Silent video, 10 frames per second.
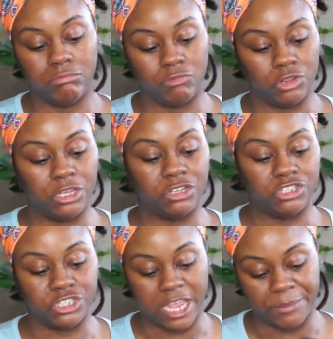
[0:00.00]
Really good
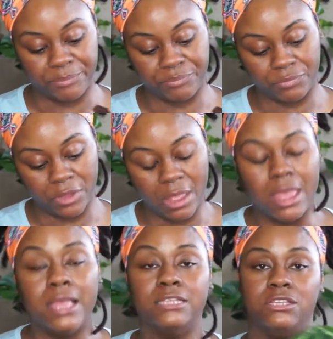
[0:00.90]
shape.
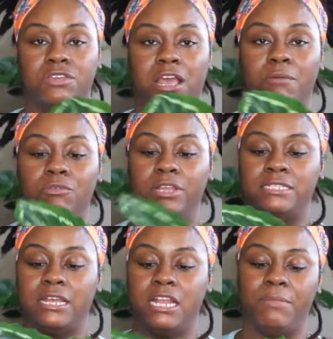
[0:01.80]
So yeah, I'm really
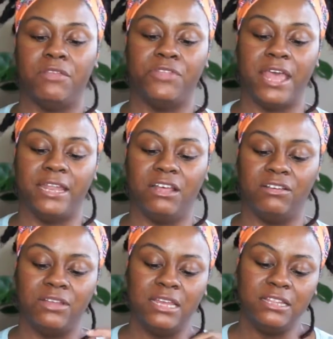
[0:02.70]
excited about that.
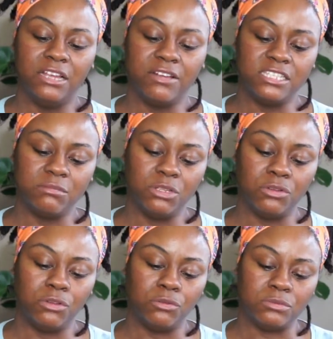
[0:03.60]
Now, there is some
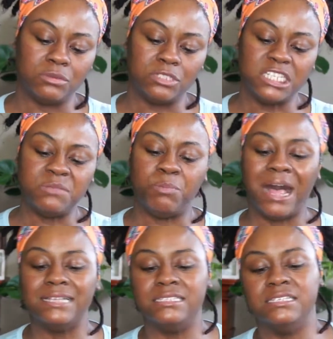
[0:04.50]
little
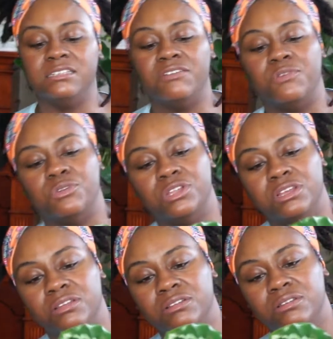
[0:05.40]
spots and stuff on
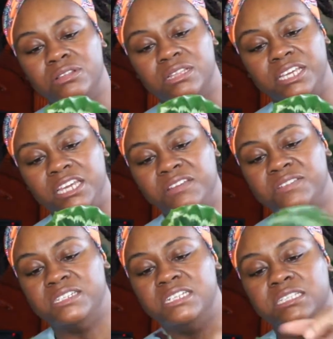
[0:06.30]
the leaves,
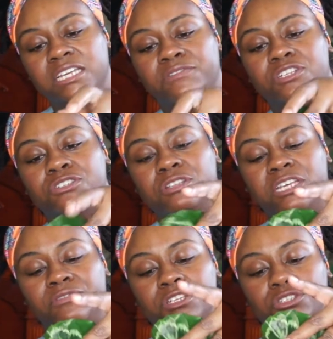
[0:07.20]
and this
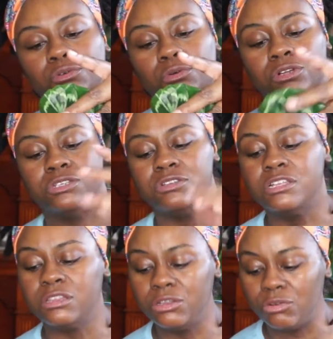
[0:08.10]
leaf is torn, so it's a
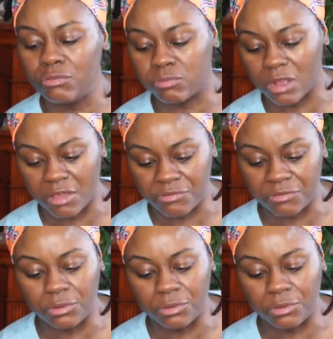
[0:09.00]
little rough, a